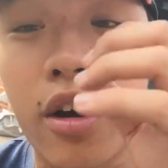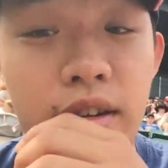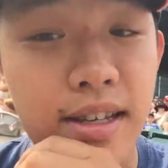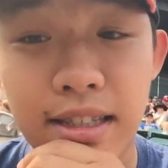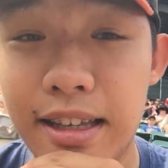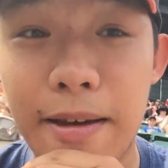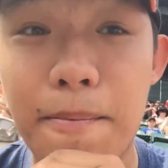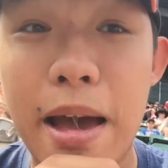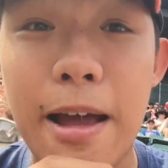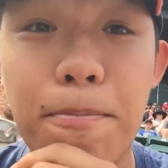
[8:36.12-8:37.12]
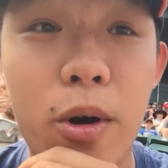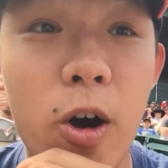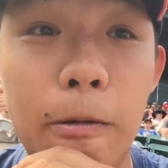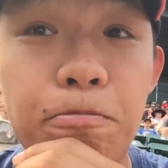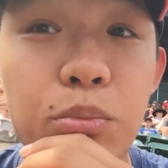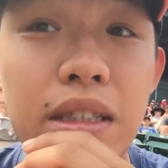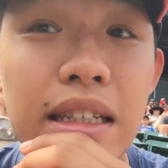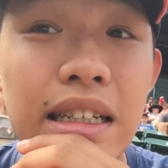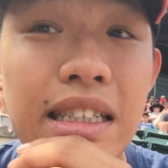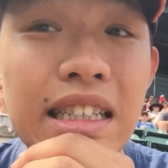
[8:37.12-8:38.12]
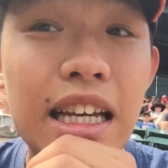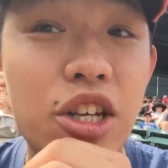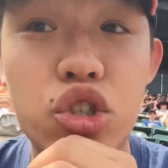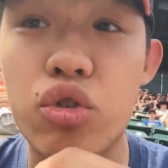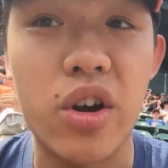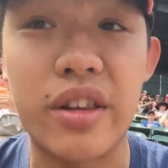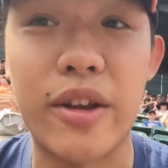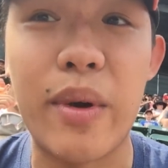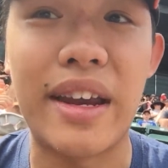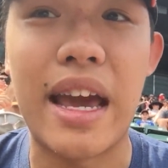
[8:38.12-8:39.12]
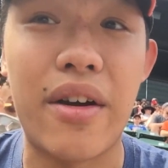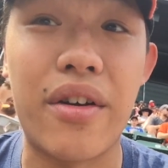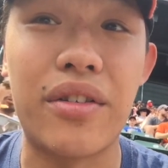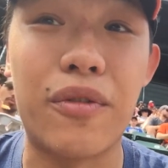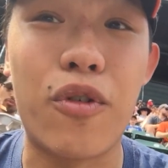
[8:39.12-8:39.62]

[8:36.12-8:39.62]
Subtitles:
honestly, Matt Baum is struggling right now here in the